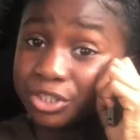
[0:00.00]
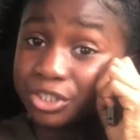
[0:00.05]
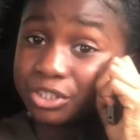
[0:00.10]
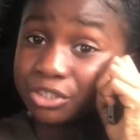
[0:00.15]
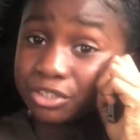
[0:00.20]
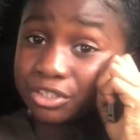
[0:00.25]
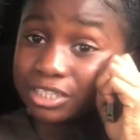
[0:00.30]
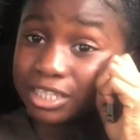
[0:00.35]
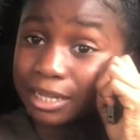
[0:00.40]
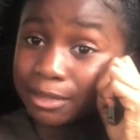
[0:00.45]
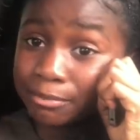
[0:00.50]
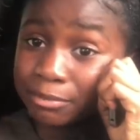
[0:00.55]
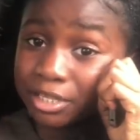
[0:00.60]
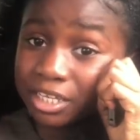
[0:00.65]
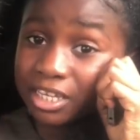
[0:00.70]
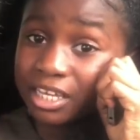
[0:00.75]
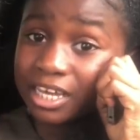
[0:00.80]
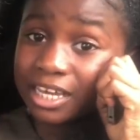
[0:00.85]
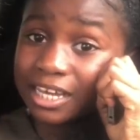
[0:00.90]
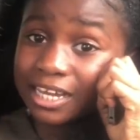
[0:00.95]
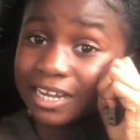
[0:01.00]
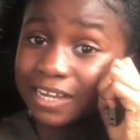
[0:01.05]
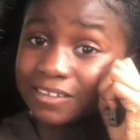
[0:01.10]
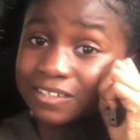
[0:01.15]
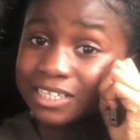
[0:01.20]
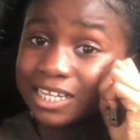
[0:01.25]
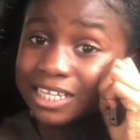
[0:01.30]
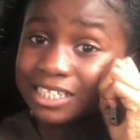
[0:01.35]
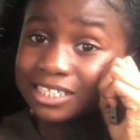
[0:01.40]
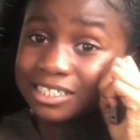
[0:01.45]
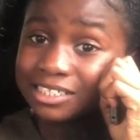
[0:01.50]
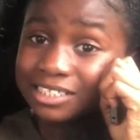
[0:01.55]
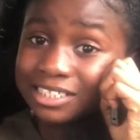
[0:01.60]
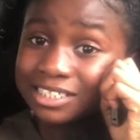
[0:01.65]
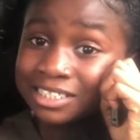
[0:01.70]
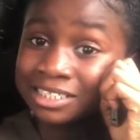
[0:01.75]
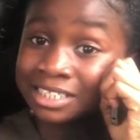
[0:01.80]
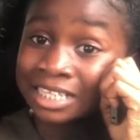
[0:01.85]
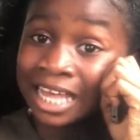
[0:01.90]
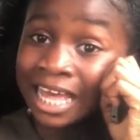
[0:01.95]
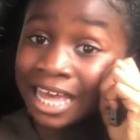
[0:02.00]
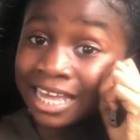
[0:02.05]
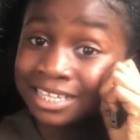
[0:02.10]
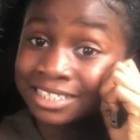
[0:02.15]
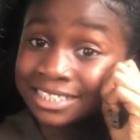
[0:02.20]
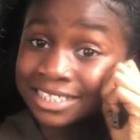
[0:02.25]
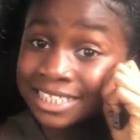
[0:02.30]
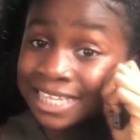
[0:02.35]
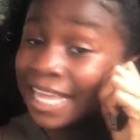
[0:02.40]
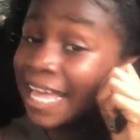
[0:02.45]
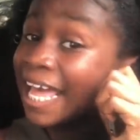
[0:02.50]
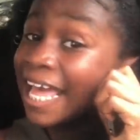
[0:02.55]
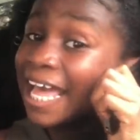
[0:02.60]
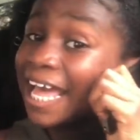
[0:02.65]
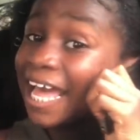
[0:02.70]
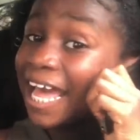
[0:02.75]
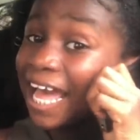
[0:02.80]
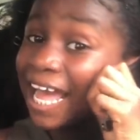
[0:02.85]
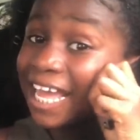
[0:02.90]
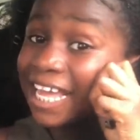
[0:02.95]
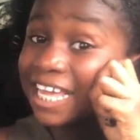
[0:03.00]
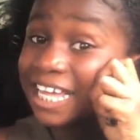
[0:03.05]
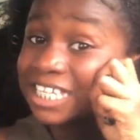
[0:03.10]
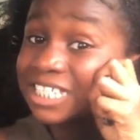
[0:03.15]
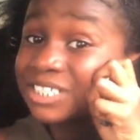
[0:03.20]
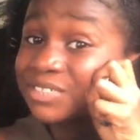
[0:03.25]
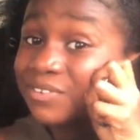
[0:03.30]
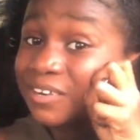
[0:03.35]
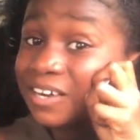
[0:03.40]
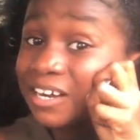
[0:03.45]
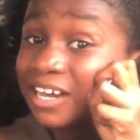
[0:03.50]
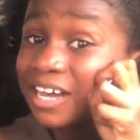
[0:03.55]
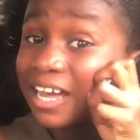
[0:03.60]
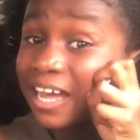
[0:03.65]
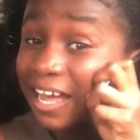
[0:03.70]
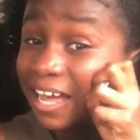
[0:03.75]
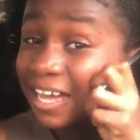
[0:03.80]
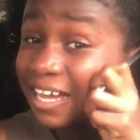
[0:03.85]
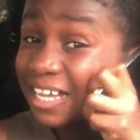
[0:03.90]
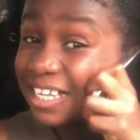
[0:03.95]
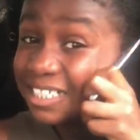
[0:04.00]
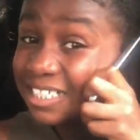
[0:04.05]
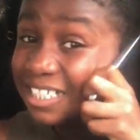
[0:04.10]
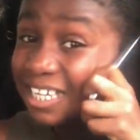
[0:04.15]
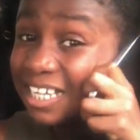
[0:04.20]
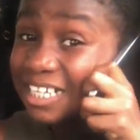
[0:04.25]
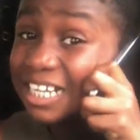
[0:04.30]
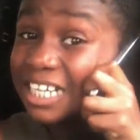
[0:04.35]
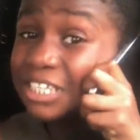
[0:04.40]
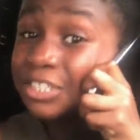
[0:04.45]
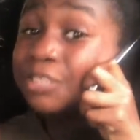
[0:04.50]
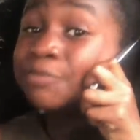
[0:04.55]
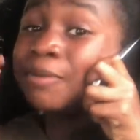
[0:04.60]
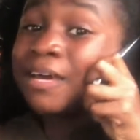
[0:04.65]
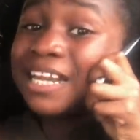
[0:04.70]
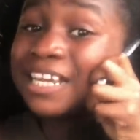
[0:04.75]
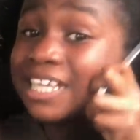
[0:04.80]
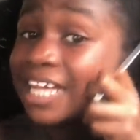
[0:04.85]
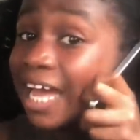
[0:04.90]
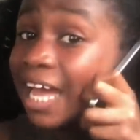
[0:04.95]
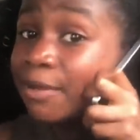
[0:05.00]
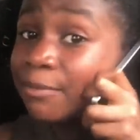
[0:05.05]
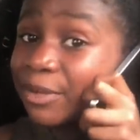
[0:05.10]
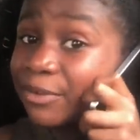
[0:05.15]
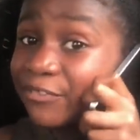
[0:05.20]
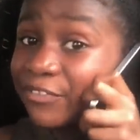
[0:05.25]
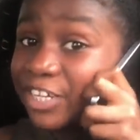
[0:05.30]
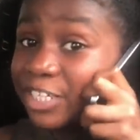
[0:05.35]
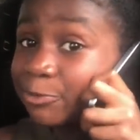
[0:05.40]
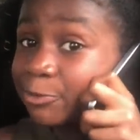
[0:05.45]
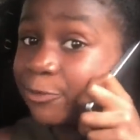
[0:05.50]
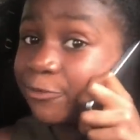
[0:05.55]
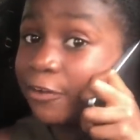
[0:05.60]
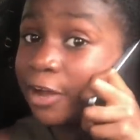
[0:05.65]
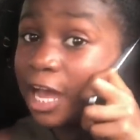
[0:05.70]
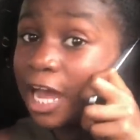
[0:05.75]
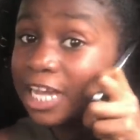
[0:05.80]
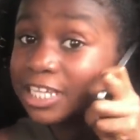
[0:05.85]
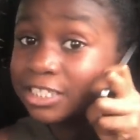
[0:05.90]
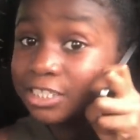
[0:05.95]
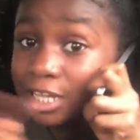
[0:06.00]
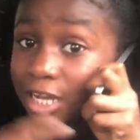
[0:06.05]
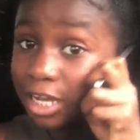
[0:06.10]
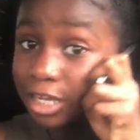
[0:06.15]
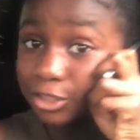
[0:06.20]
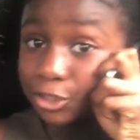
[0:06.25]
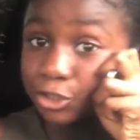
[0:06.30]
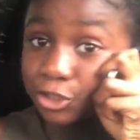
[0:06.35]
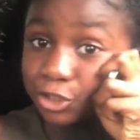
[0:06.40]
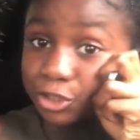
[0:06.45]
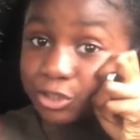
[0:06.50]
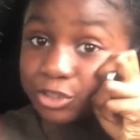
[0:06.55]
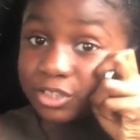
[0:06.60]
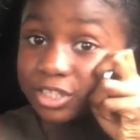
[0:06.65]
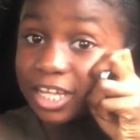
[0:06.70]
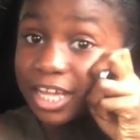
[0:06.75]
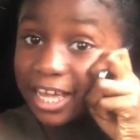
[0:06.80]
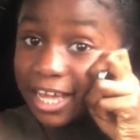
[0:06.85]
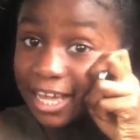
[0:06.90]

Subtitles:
She looked at me. I was like this. Yes. And guess what? I said, you better get out of my face before I touch you.